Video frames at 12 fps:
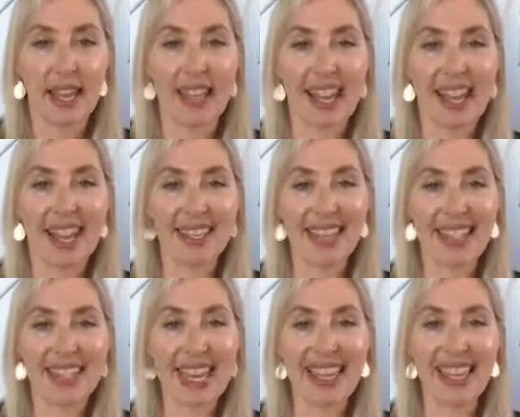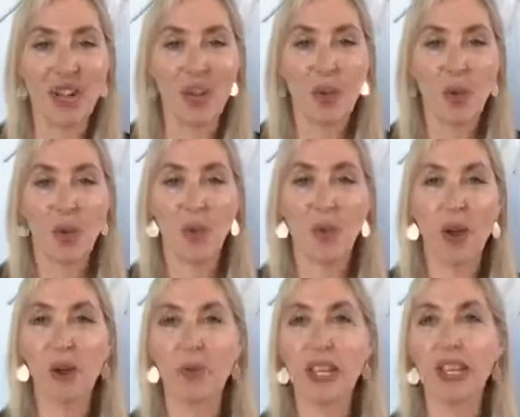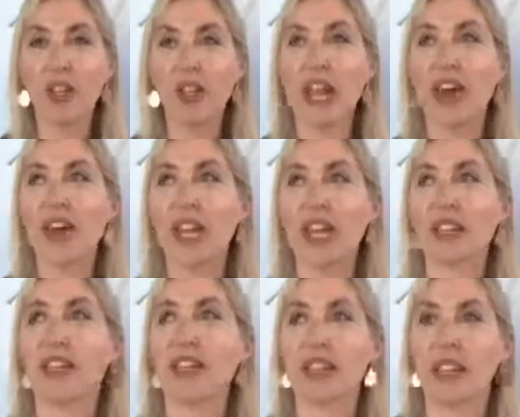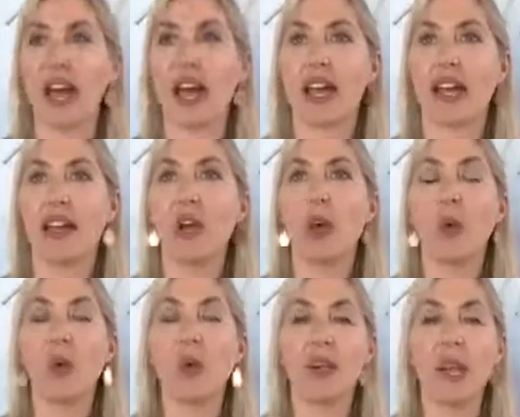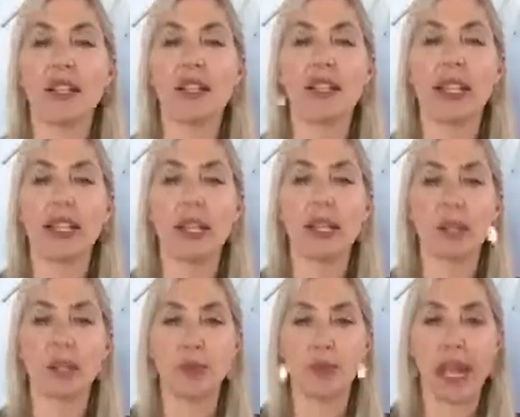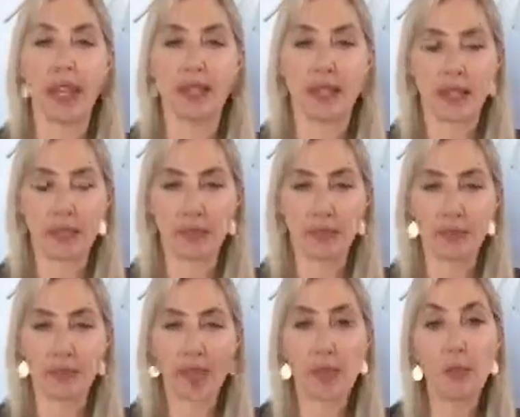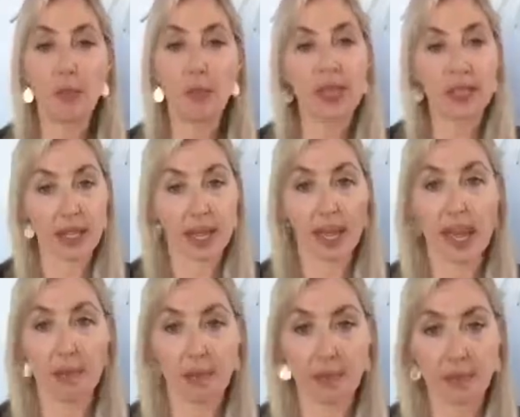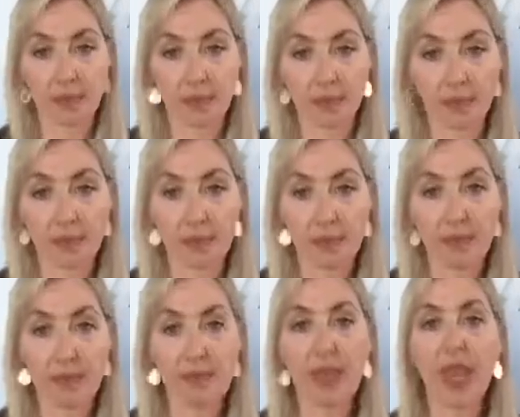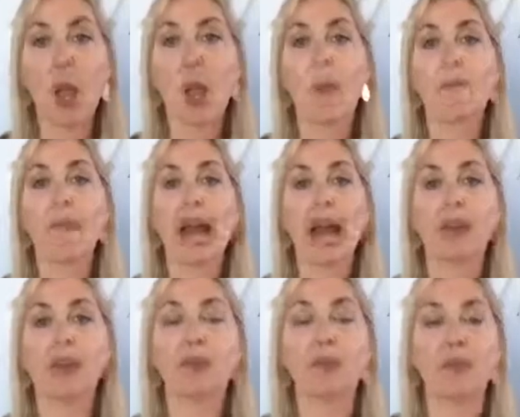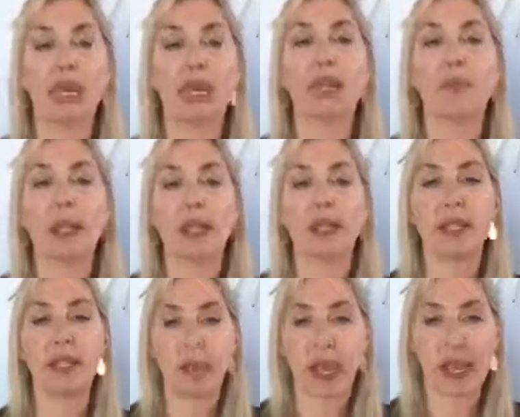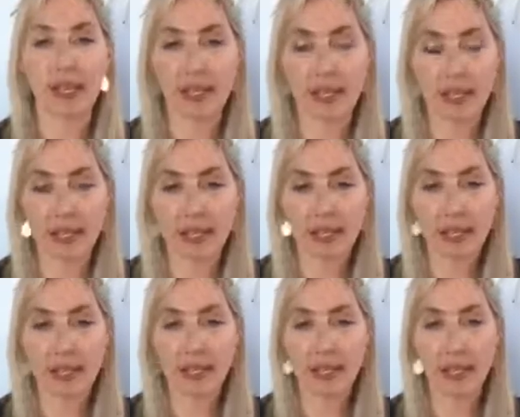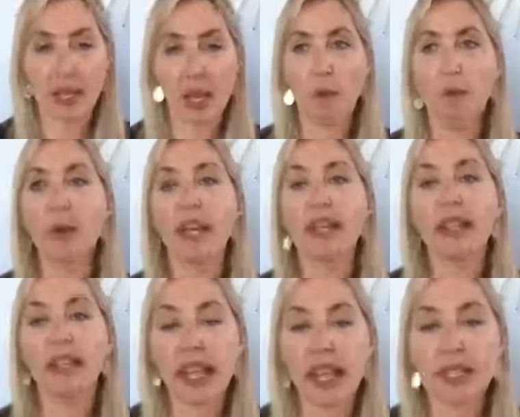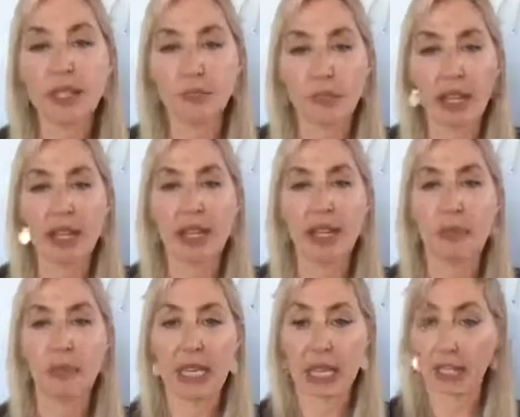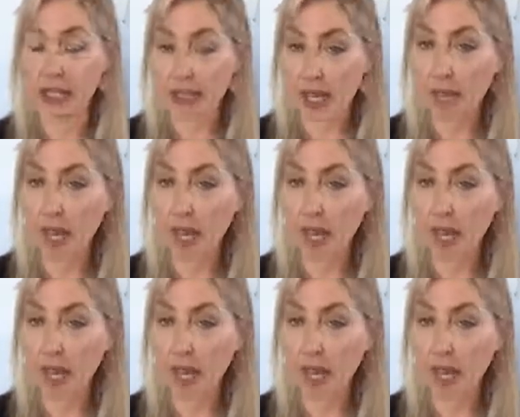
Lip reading: and say that when we look out at the sky, we're not seeing space, but time. Matter's medium is space, but light's medium is time.